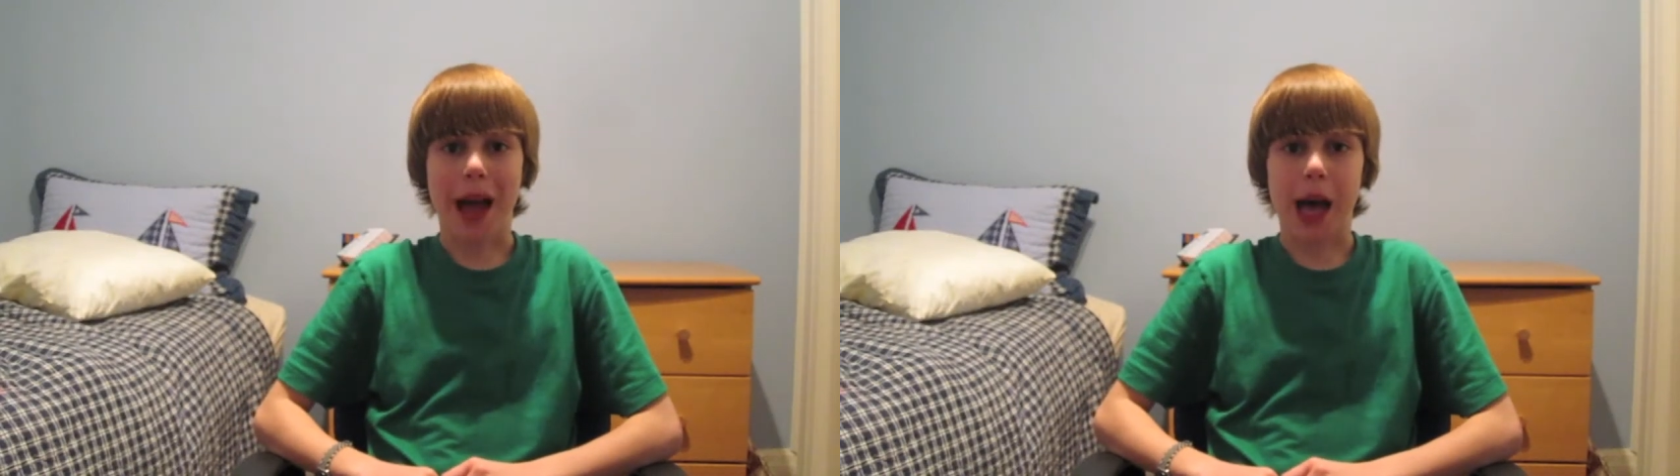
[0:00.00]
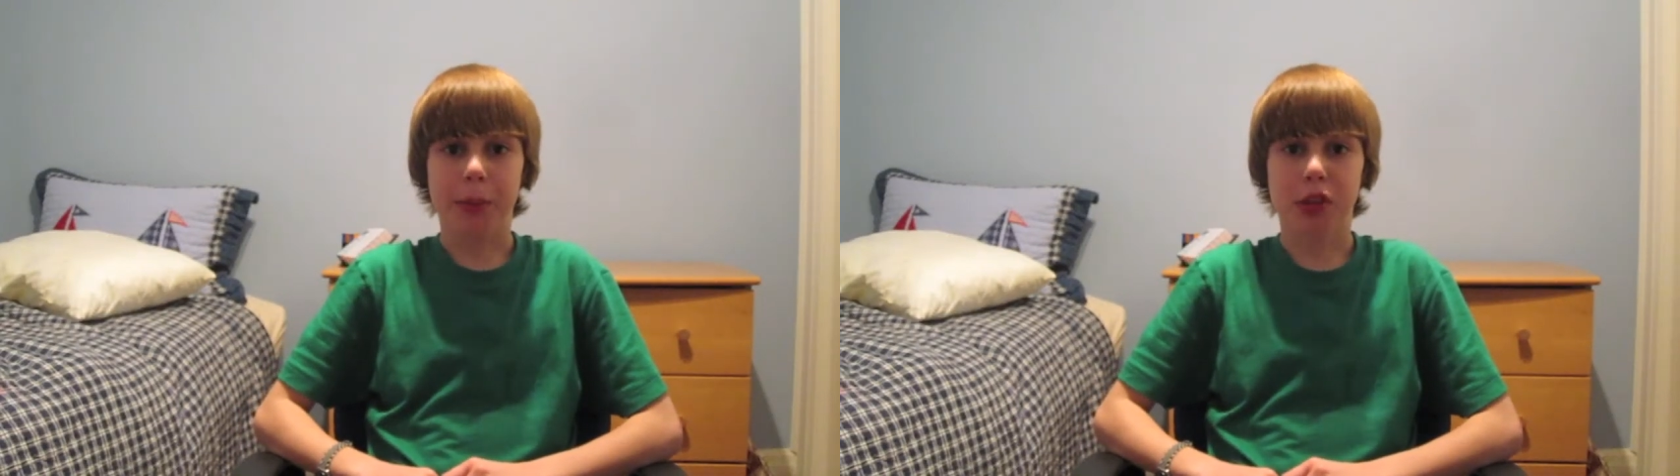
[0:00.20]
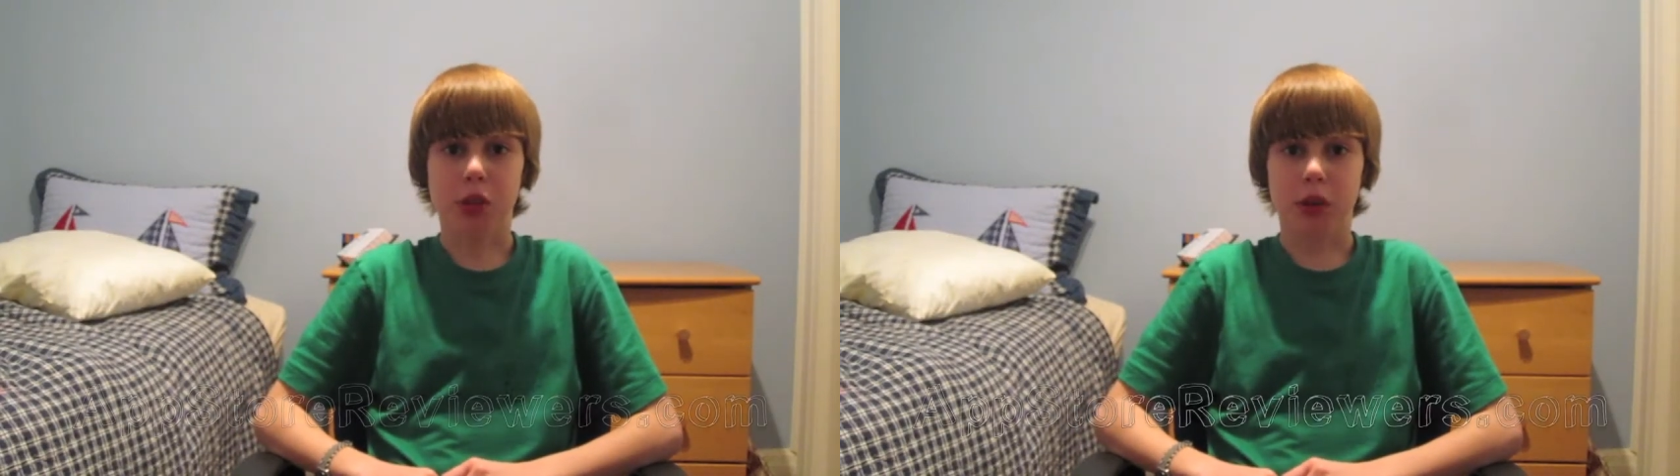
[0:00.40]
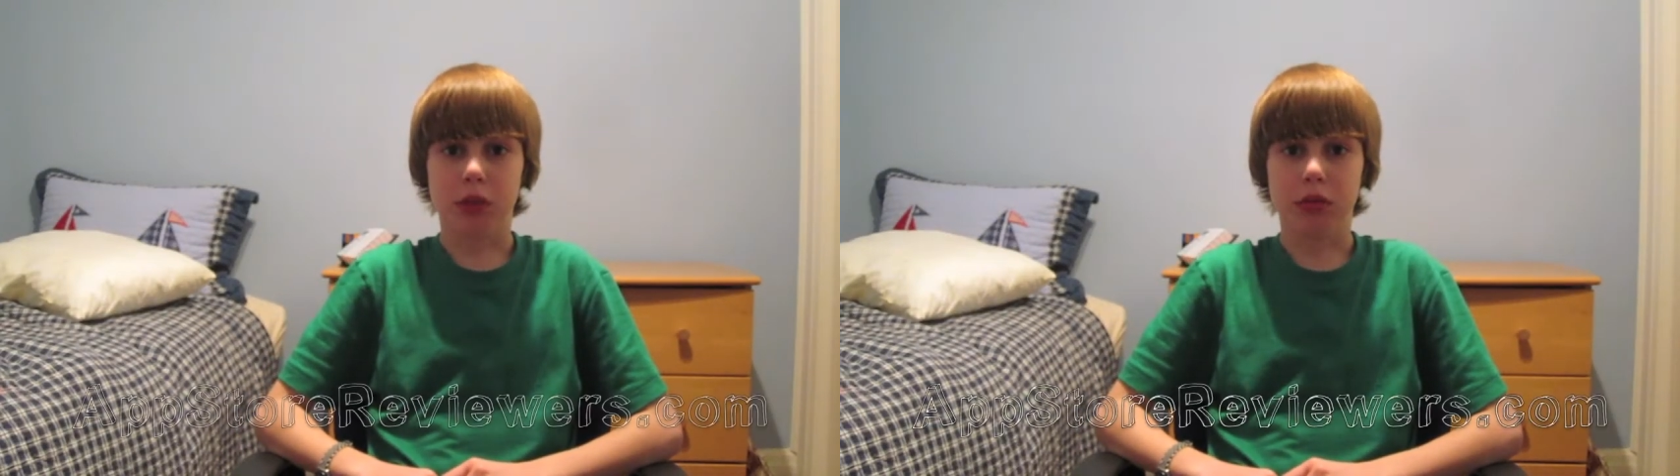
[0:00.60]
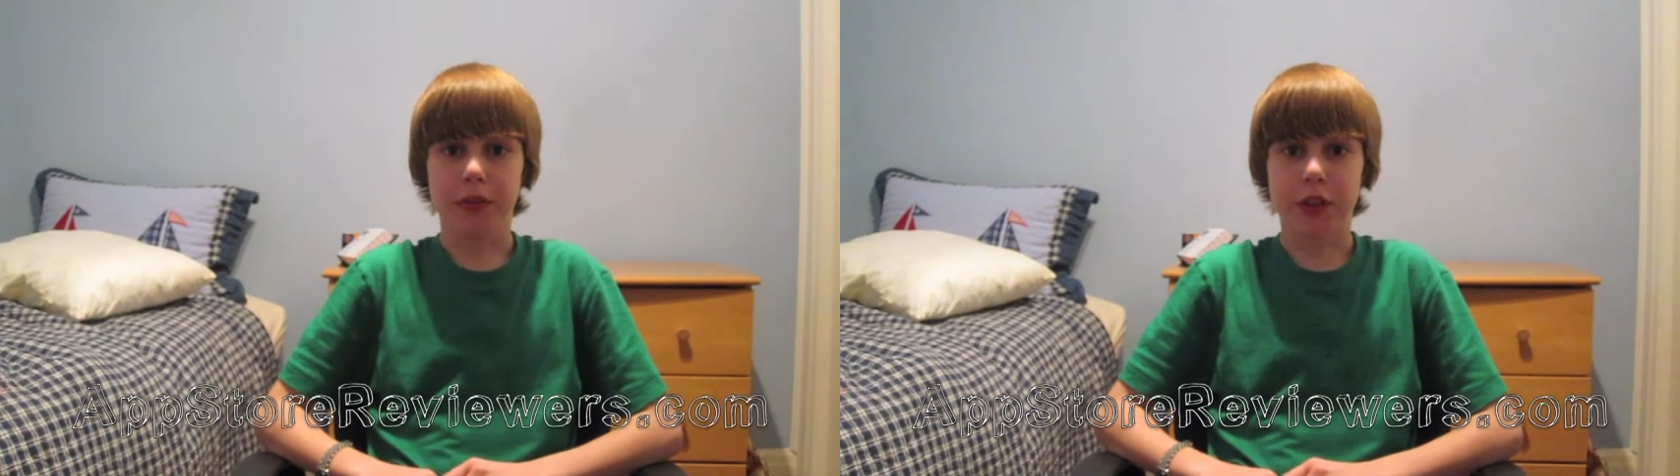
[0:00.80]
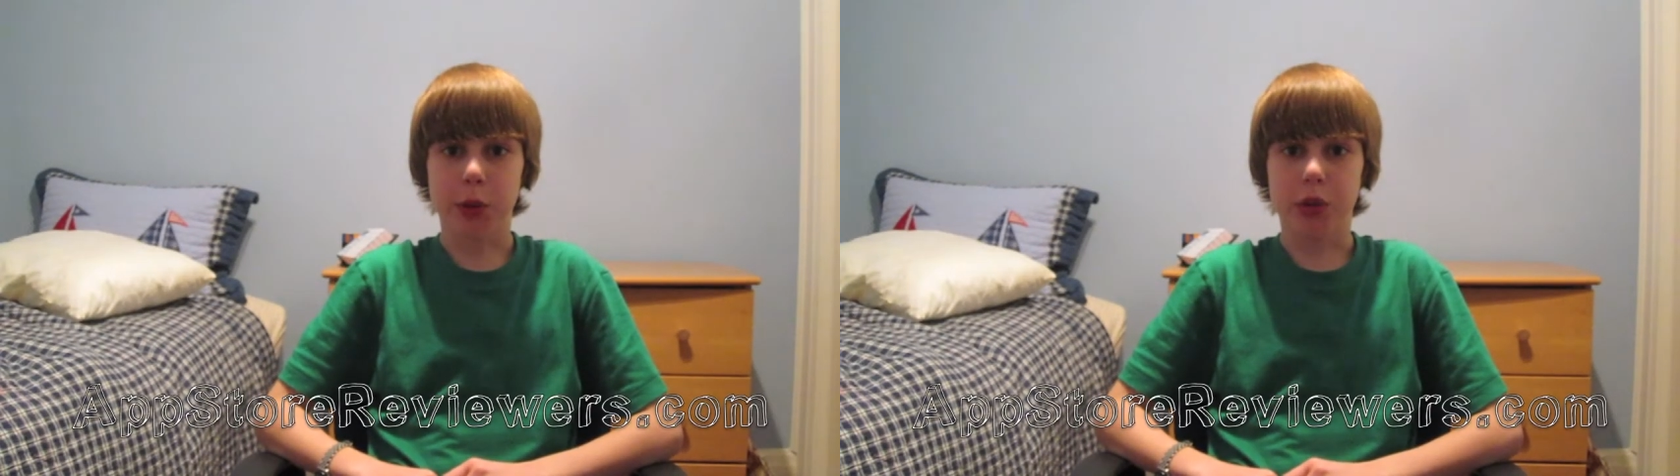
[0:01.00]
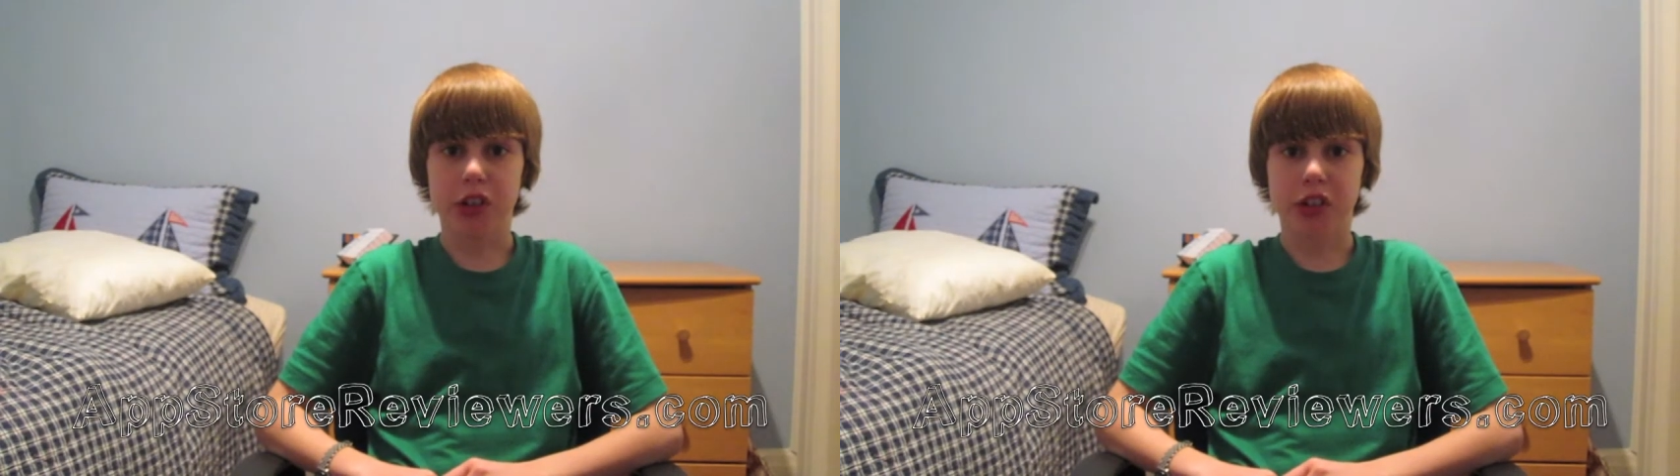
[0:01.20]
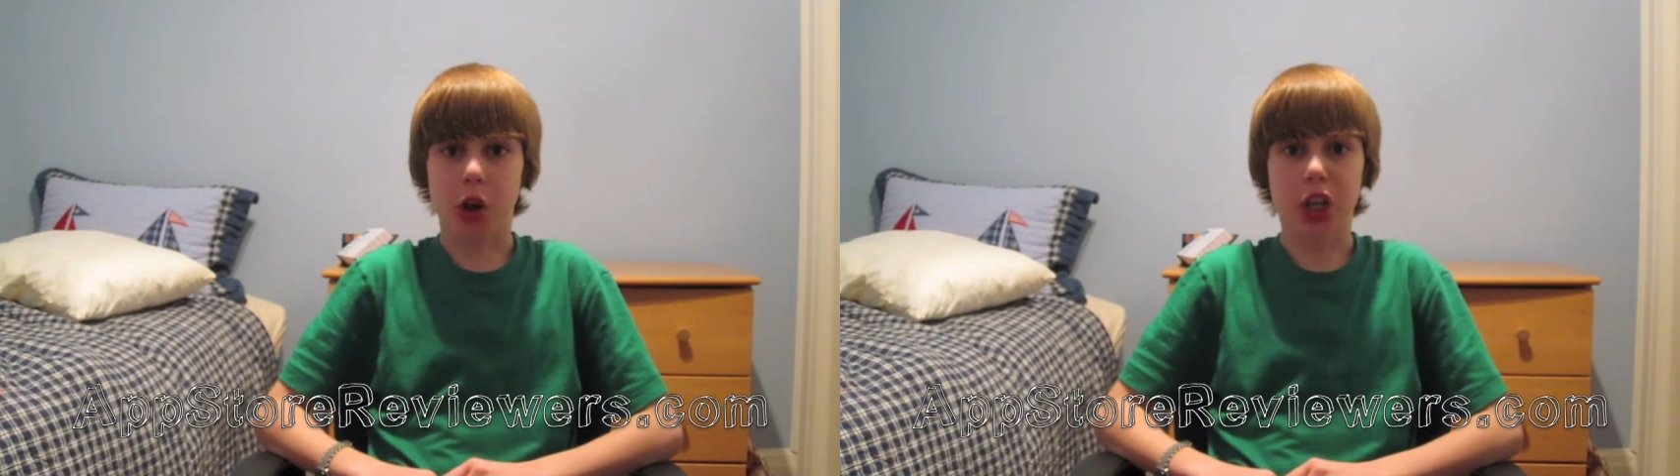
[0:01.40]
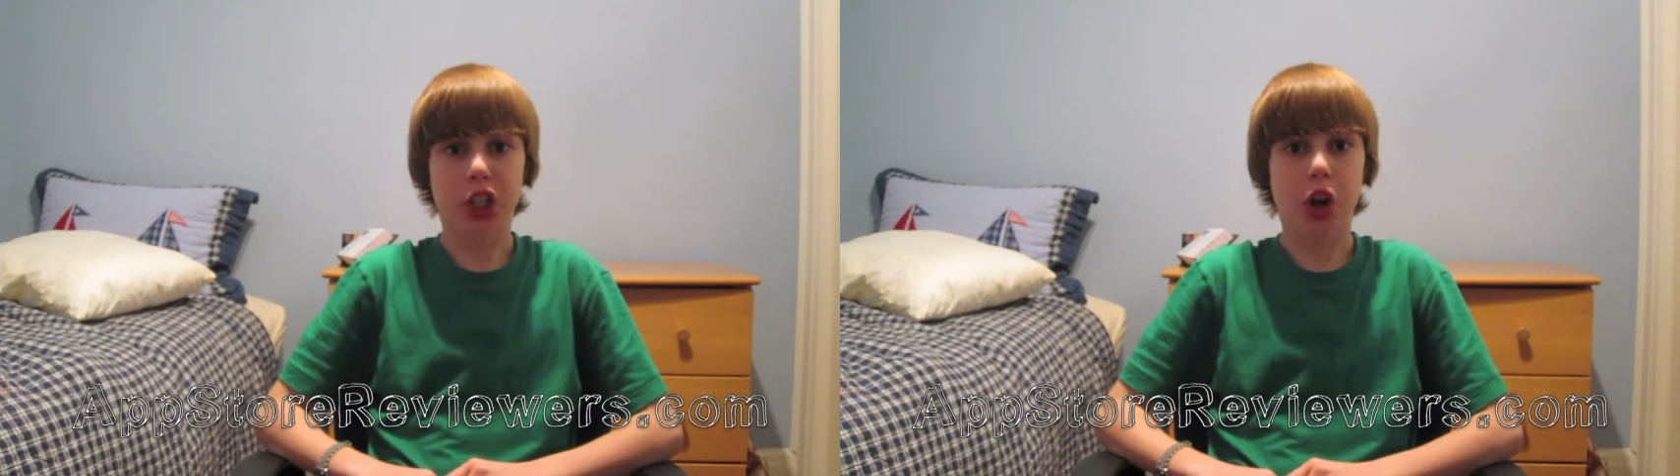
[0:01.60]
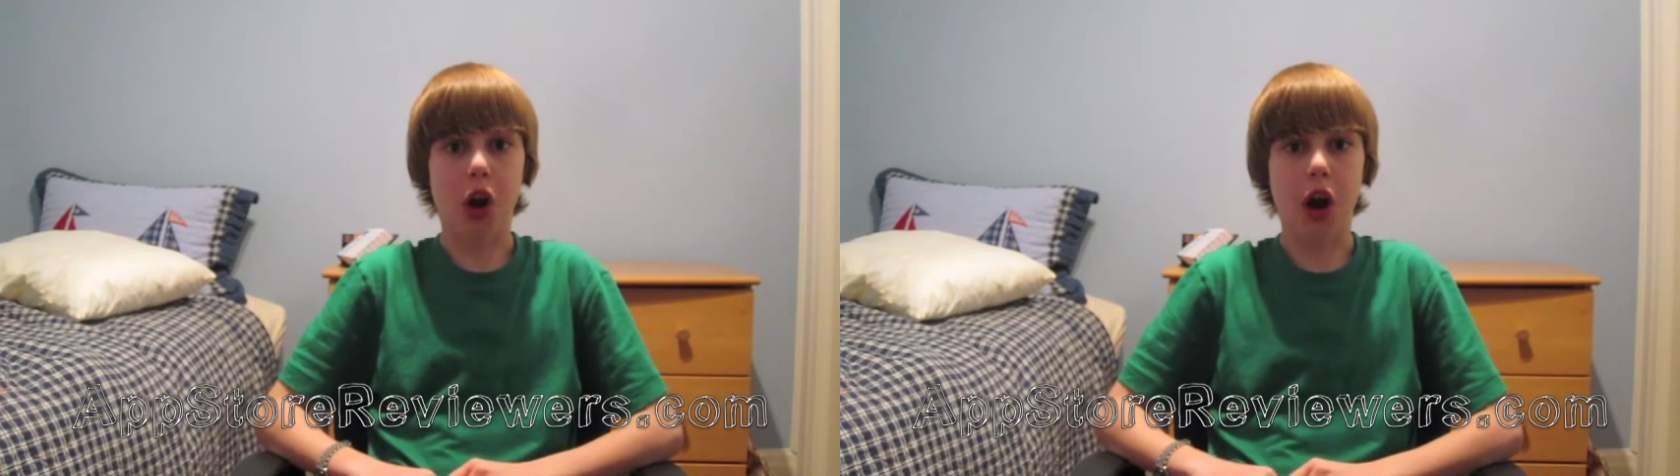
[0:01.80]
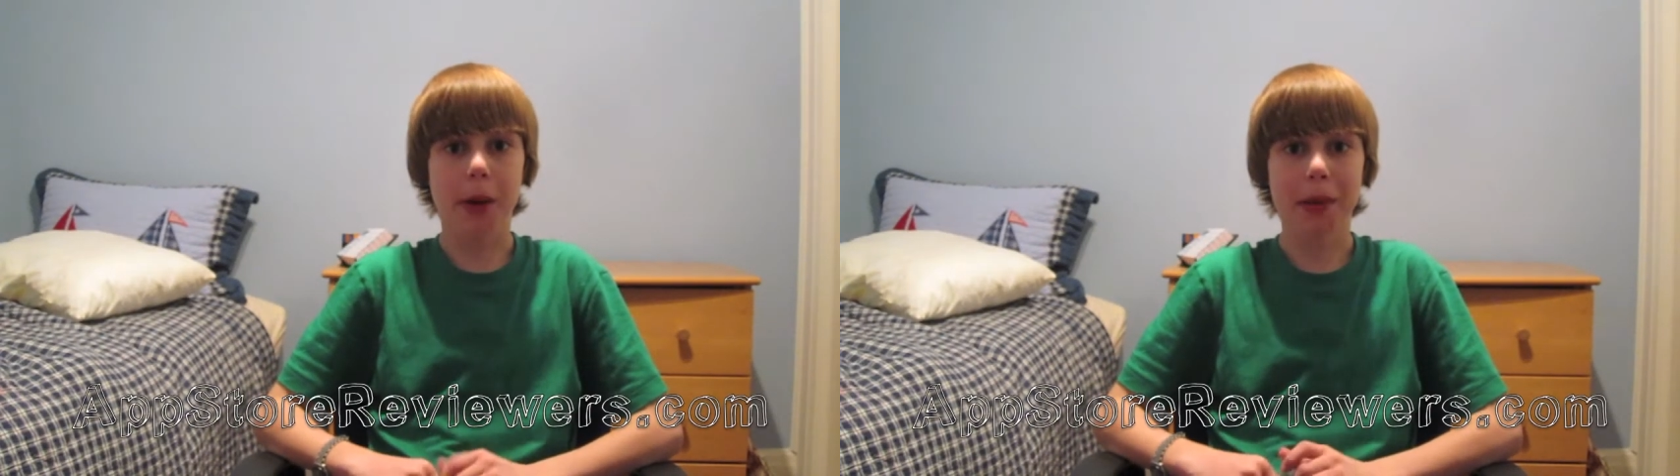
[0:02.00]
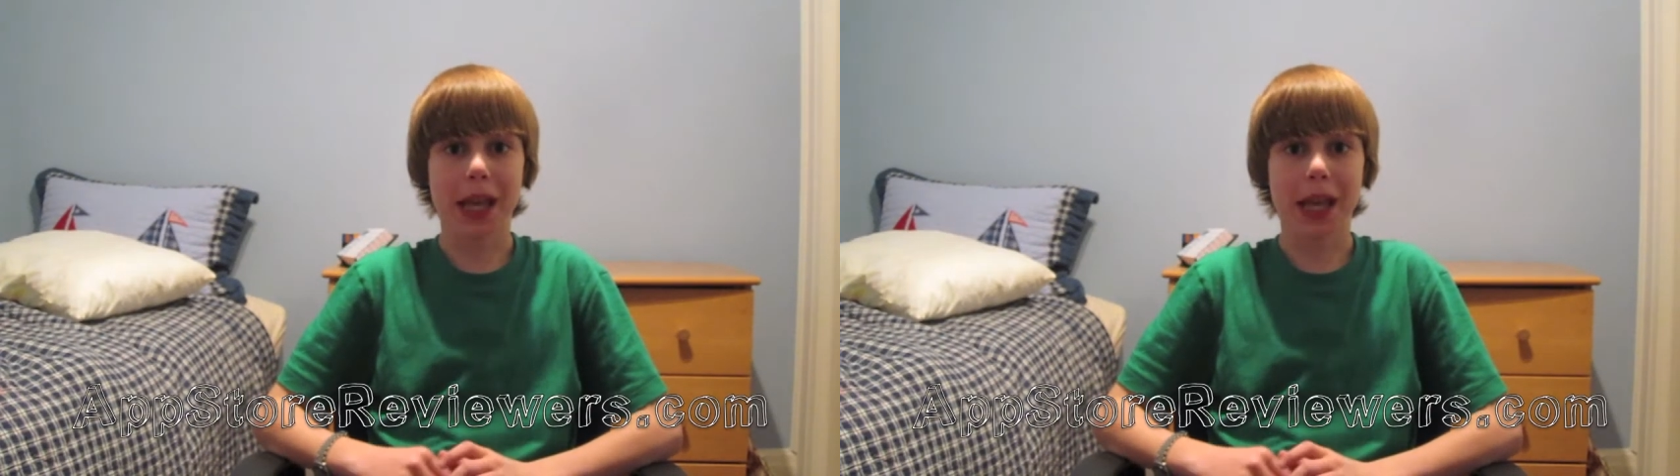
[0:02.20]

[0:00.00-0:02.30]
AppStoreReviewers.com,